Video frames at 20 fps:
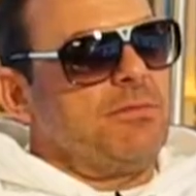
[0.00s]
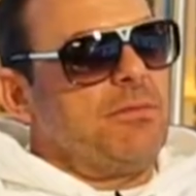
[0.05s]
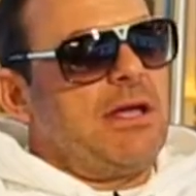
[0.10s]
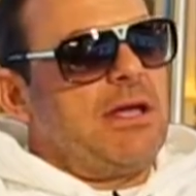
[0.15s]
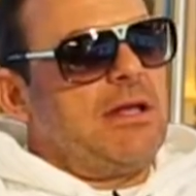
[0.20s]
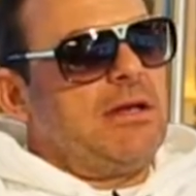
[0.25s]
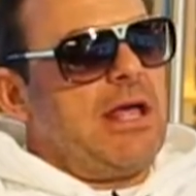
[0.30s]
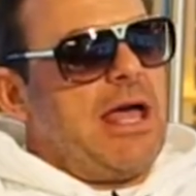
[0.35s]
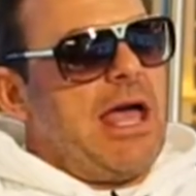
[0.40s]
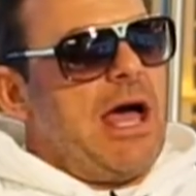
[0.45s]

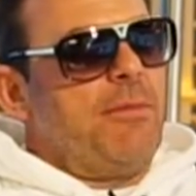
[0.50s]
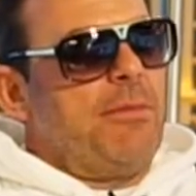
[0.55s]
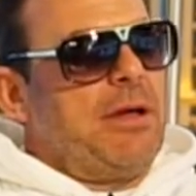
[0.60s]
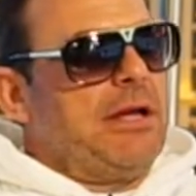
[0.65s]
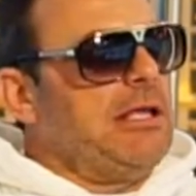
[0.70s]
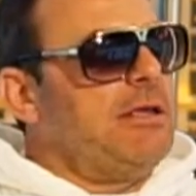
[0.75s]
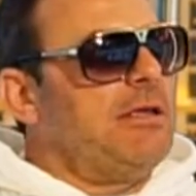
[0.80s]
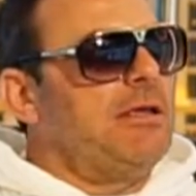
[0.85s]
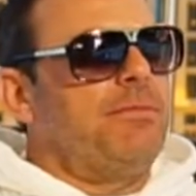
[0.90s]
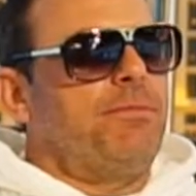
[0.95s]
man, how
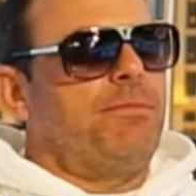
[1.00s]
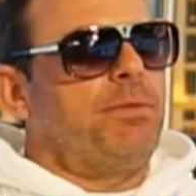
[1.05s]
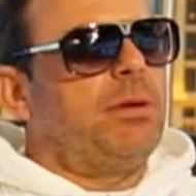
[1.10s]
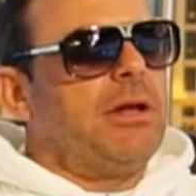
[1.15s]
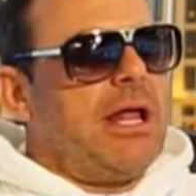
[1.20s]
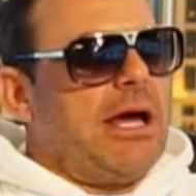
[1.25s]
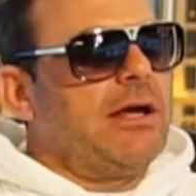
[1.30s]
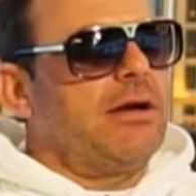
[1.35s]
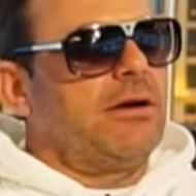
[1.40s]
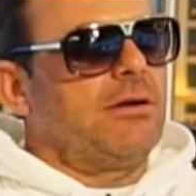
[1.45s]
many
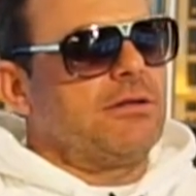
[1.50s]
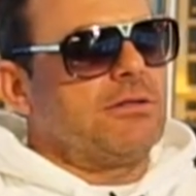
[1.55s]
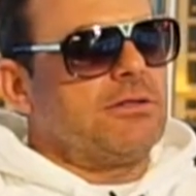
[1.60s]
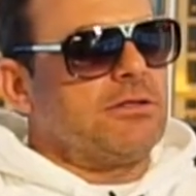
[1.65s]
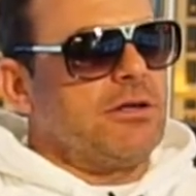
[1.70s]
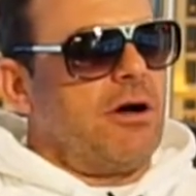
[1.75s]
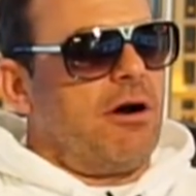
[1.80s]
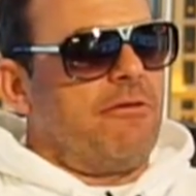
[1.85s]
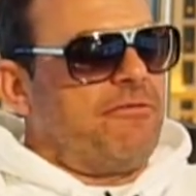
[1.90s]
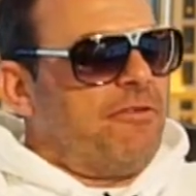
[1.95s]
players
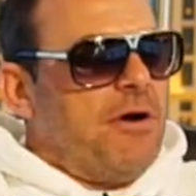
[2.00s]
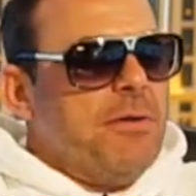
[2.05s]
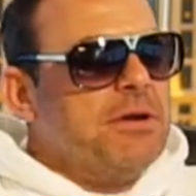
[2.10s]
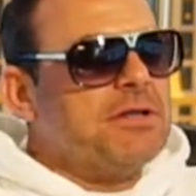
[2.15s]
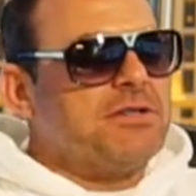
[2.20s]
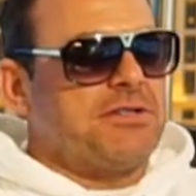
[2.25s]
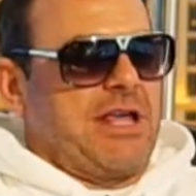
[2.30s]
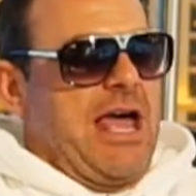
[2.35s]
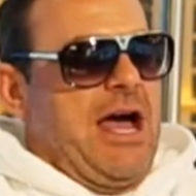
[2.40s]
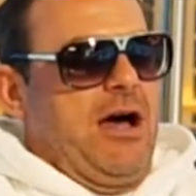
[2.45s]
are from the
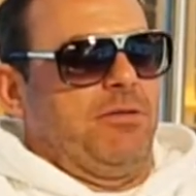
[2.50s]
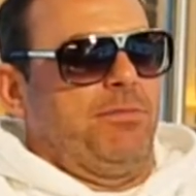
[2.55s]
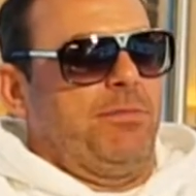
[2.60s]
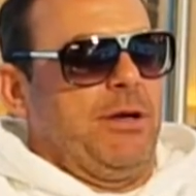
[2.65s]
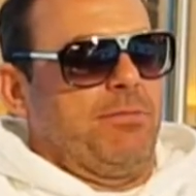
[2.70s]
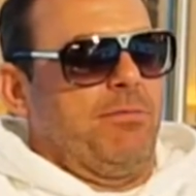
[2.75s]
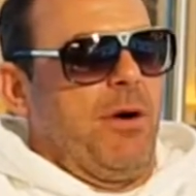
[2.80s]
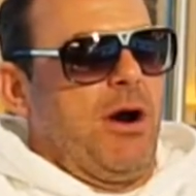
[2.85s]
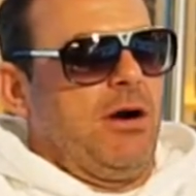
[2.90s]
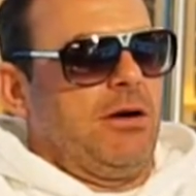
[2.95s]
South, Big
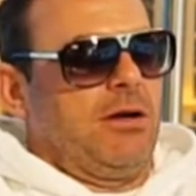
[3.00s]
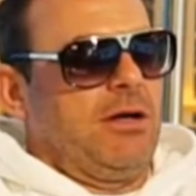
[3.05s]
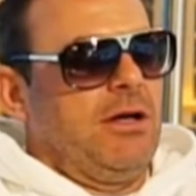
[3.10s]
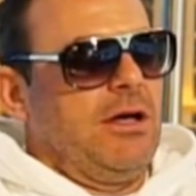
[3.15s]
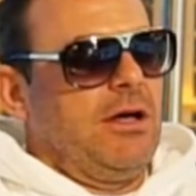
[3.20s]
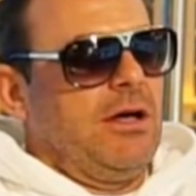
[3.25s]
Oh, Bert? a